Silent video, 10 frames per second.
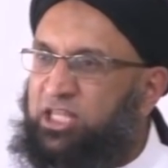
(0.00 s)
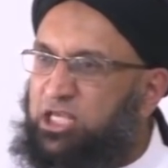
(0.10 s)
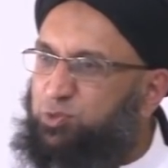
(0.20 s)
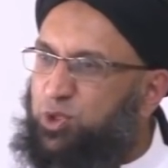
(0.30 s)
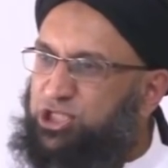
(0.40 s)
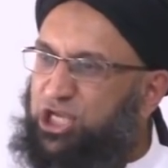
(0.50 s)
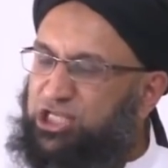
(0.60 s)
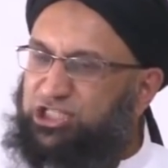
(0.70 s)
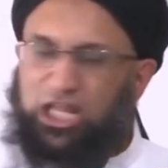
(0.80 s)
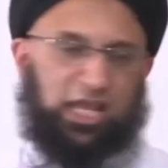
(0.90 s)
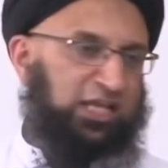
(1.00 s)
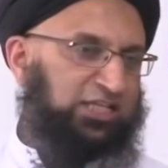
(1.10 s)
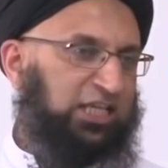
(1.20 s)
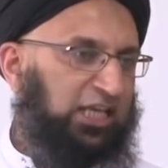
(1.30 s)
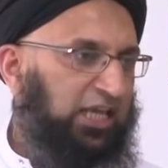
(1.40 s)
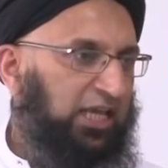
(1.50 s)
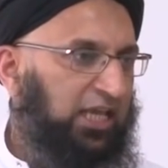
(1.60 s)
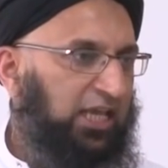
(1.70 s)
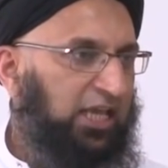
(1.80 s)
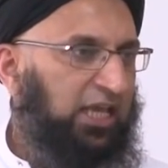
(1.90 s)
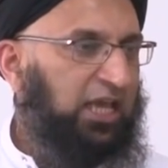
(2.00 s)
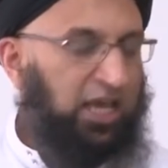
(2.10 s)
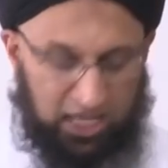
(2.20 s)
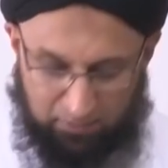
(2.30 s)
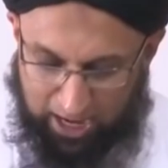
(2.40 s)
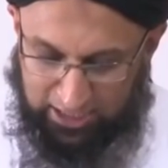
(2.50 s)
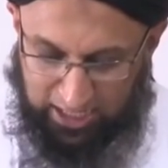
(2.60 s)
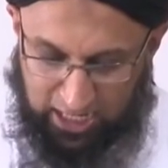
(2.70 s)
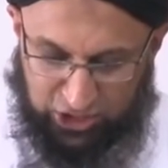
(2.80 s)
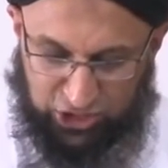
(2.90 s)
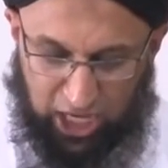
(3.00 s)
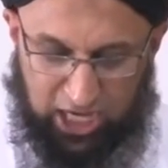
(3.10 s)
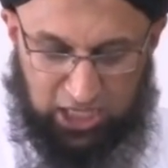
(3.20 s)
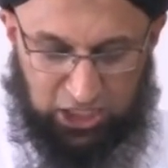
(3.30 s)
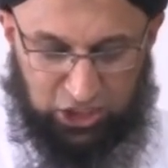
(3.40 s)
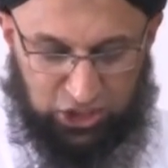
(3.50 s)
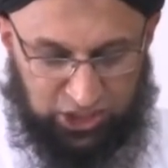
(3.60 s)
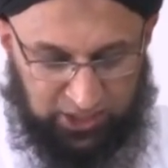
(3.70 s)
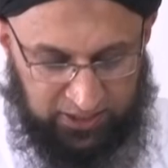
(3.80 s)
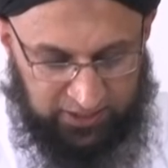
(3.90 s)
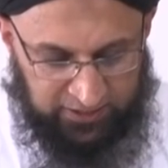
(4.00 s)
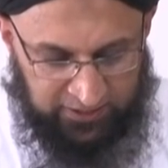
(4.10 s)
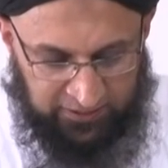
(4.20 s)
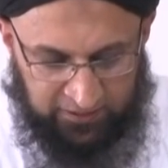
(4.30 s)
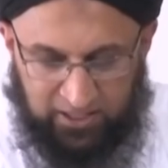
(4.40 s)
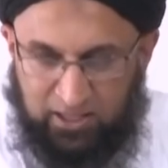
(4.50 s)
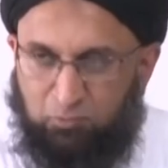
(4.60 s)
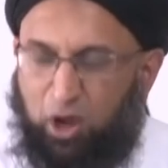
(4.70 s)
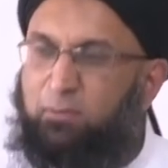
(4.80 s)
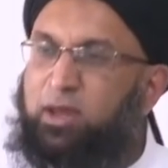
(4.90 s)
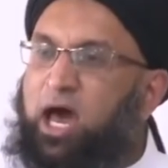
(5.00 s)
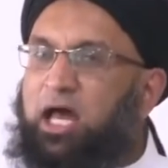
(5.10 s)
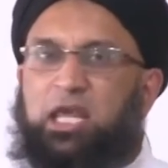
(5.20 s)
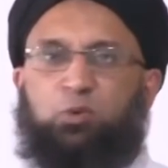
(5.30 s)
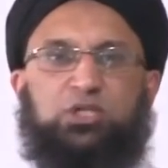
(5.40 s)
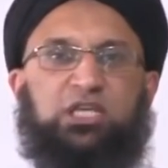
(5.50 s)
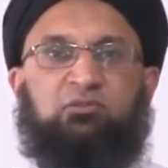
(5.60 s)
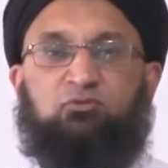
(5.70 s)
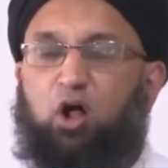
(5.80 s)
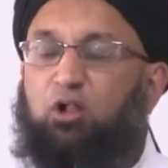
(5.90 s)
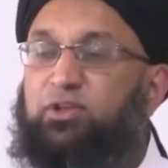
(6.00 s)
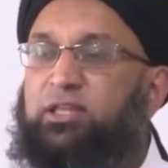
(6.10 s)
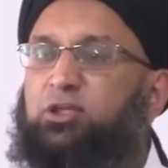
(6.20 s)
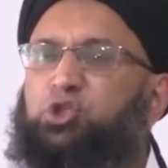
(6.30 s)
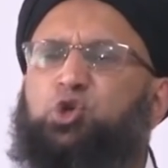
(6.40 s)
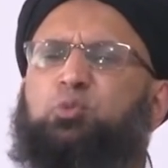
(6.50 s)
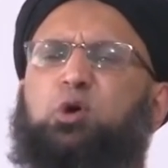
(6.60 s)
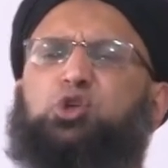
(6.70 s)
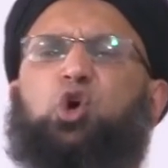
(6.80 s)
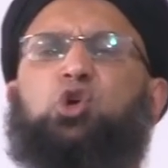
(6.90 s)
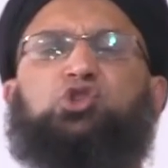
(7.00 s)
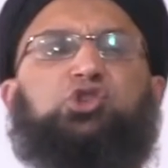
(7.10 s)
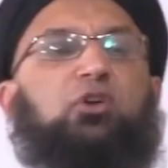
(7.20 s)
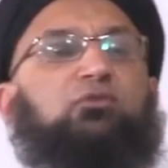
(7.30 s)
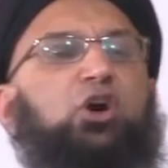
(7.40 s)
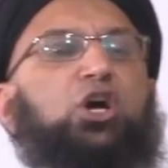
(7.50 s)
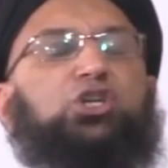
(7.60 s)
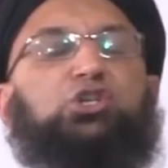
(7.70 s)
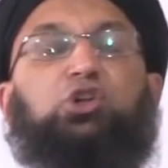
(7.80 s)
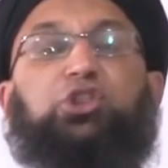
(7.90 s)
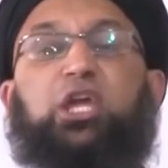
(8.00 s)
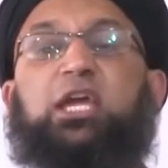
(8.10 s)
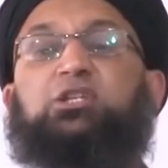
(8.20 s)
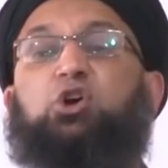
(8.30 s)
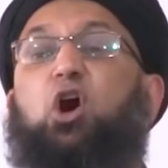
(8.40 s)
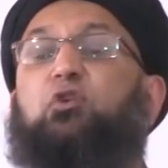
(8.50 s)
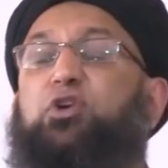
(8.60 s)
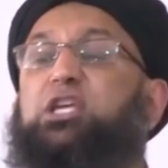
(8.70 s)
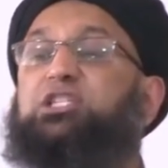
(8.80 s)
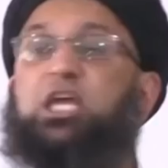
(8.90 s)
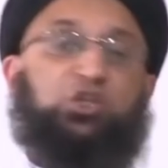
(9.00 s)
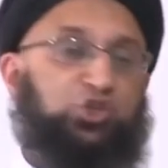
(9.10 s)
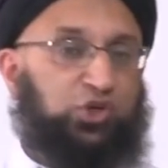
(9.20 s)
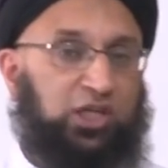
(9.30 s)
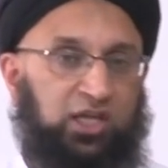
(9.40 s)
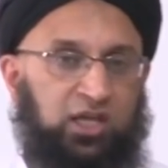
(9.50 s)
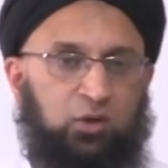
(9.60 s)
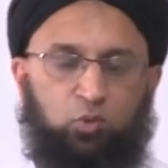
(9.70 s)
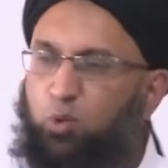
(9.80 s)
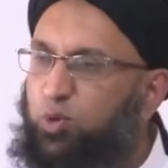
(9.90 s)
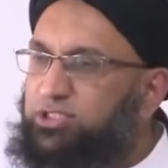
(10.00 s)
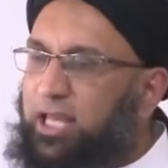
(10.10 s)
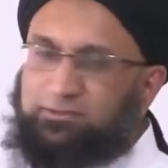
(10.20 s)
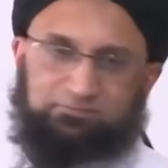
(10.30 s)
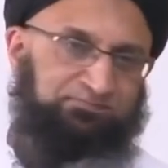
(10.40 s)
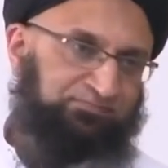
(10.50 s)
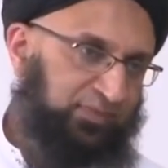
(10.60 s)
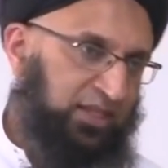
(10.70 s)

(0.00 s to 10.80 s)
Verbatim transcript: This was his legacy. He made a change. Muhammad Ali was involved in the two most controversial things of his century. What was that?